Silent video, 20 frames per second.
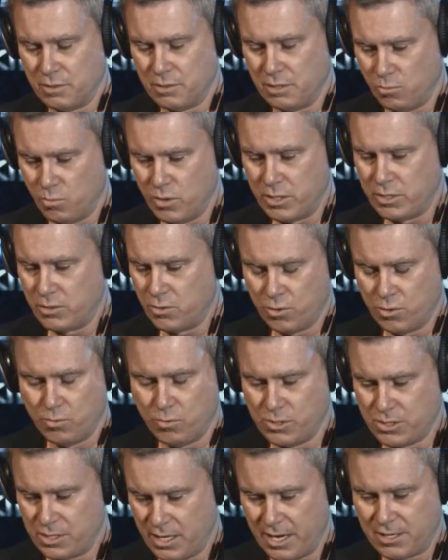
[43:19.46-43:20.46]
one crew
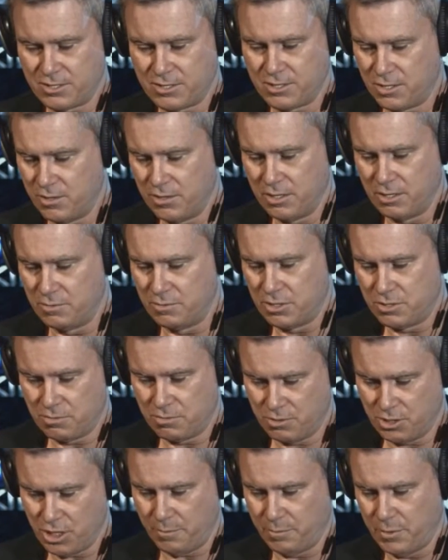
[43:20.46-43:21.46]
was executed, just
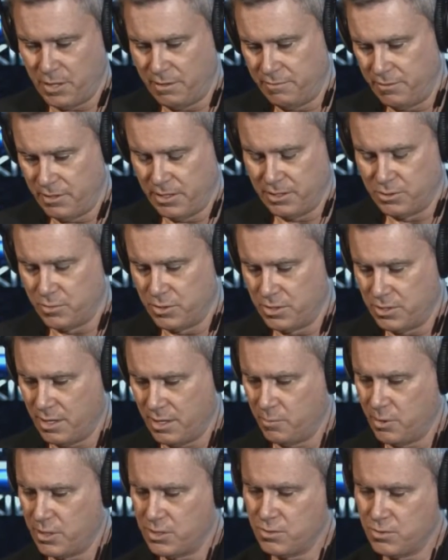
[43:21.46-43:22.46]
chopped off their heads with
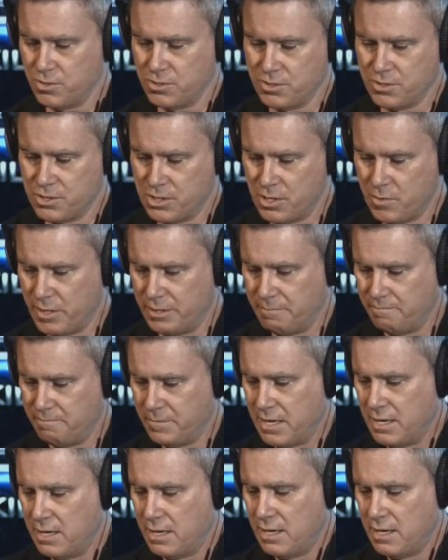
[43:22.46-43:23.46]
samurai swords and so on.
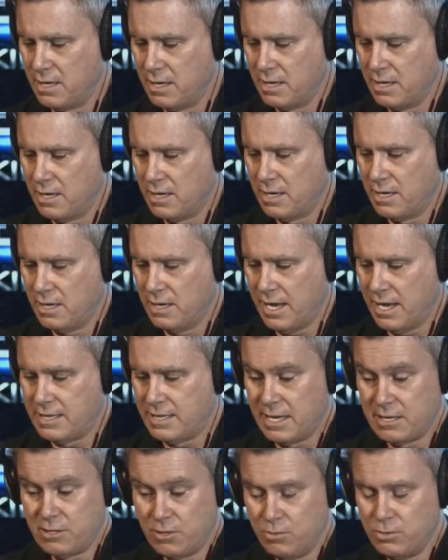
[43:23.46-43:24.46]

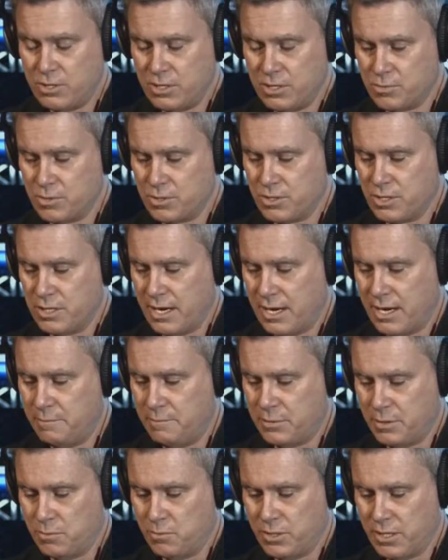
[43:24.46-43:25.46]
And they knew this was going to
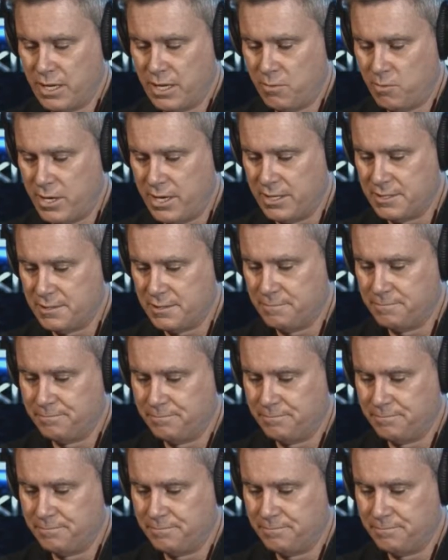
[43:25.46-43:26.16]
happen when they went.